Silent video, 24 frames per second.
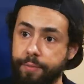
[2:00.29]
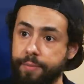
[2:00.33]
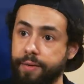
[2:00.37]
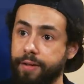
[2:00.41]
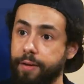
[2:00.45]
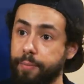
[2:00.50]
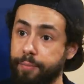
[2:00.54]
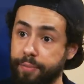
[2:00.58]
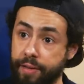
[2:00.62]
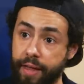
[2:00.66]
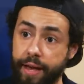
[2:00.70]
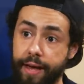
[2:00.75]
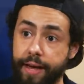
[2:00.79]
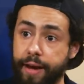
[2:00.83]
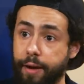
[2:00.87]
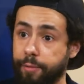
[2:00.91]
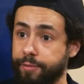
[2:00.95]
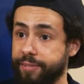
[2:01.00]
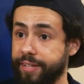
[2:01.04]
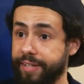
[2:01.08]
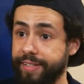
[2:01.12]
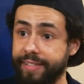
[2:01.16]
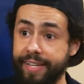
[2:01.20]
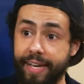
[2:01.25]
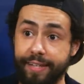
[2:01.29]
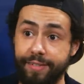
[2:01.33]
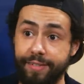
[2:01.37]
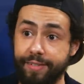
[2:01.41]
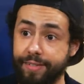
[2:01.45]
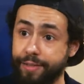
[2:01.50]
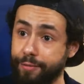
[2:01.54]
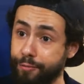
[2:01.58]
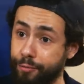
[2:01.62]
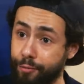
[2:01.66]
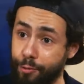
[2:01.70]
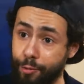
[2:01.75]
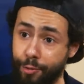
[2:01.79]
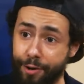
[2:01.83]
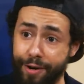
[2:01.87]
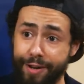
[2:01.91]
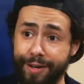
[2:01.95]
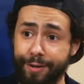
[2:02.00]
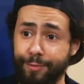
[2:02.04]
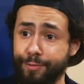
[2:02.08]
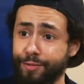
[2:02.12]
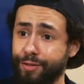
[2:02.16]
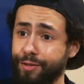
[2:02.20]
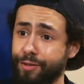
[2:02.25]
me to play it. I was like testing for
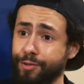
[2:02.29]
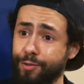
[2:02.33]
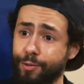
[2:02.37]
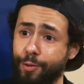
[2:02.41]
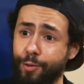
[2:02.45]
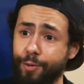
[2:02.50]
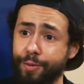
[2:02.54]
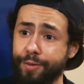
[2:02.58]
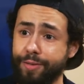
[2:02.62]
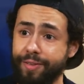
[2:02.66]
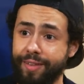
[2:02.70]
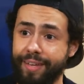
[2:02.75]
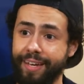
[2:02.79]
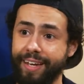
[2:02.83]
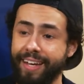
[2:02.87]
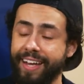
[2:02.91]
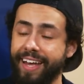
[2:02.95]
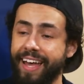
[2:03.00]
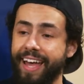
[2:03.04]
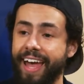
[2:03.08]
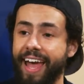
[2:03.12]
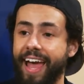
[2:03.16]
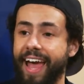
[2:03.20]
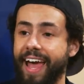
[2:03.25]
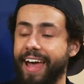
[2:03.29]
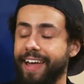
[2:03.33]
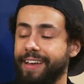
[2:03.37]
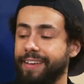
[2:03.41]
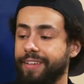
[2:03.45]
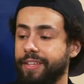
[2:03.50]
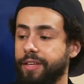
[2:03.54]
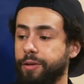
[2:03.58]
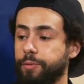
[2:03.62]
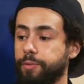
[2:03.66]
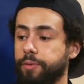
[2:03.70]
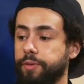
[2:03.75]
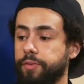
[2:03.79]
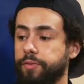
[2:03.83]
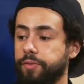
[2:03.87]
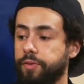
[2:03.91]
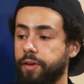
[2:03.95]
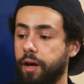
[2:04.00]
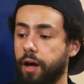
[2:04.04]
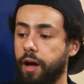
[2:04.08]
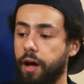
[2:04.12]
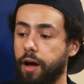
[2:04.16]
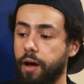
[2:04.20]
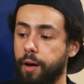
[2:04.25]
it. It was like this whole thing, and he was
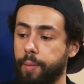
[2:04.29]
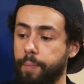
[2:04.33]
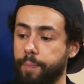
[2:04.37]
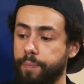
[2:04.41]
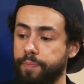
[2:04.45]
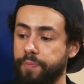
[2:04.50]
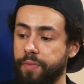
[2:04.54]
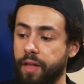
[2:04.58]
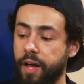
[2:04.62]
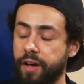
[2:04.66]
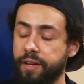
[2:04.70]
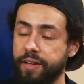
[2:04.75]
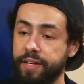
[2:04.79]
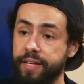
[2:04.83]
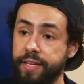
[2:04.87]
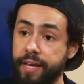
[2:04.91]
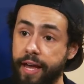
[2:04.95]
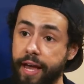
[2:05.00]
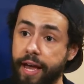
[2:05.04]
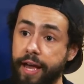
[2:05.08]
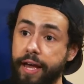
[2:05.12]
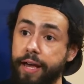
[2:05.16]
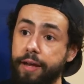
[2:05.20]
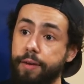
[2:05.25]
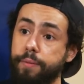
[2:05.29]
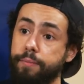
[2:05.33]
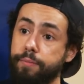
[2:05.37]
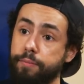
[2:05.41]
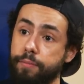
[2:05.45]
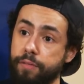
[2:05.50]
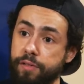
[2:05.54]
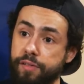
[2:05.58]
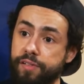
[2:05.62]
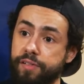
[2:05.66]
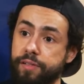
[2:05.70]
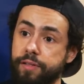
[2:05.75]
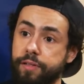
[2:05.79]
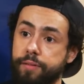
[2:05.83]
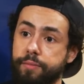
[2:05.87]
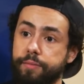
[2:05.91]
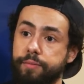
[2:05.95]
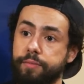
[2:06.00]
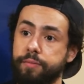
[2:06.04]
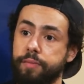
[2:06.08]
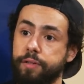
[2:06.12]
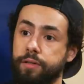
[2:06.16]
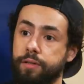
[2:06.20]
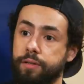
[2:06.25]
a gay
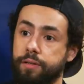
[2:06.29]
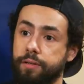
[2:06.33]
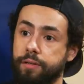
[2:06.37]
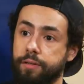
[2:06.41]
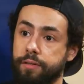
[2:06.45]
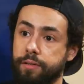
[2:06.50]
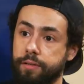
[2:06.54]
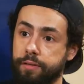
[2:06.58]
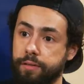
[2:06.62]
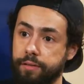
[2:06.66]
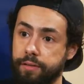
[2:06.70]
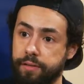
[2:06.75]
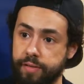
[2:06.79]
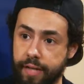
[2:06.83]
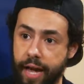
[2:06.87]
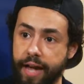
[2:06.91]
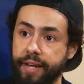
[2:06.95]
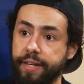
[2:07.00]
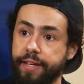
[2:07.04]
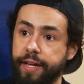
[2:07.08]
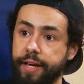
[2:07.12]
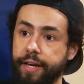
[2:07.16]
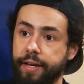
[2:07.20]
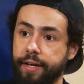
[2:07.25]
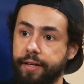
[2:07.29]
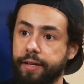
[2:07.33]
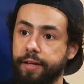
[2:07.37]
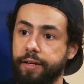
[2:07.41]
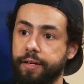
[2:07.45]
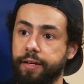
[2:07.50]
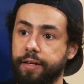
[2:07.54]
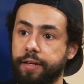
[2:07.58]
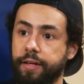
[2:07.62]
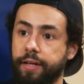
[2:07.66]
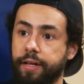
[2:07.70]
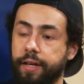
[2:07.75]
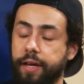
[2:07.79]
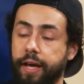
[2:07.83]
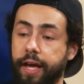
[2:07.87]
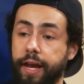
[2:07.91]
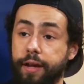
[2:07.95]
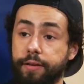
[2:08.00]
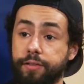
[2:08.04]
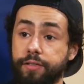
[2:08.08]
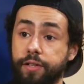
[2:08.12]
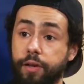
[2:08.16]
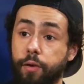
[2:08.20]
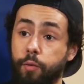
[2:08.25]
Muslim sidekick,
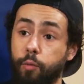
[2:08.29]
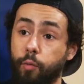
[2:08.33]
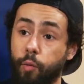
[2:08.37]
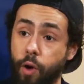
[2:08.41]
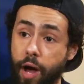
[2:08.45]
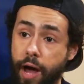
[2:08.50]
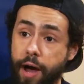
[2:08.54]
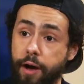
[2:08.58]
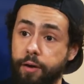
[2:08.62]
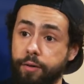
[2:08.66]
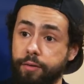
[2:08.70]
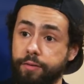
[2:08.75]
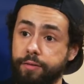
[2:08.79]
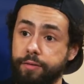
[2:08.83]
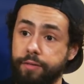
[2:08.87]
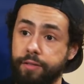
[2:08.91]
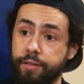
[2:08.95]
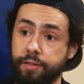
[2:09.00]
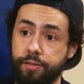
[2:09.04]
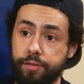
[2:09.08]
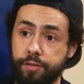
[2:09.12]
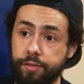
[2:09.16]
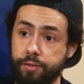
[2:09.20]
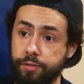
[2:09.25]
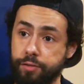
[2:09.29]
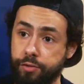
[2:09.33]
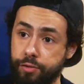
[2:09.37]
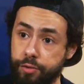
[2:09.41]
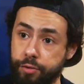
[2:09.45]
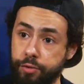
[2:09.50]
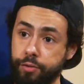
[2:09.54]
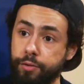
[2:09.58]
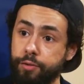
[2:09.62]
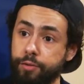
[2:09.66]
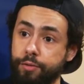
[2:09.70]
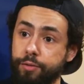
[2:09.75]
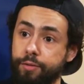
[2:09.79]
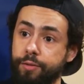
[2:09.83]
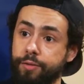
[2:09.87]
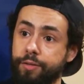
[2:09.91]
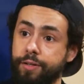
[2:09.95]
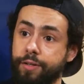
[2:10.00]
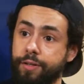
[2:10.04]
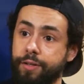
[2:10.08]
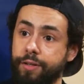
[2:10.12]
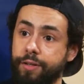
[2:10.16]
and I was like, wow, these are two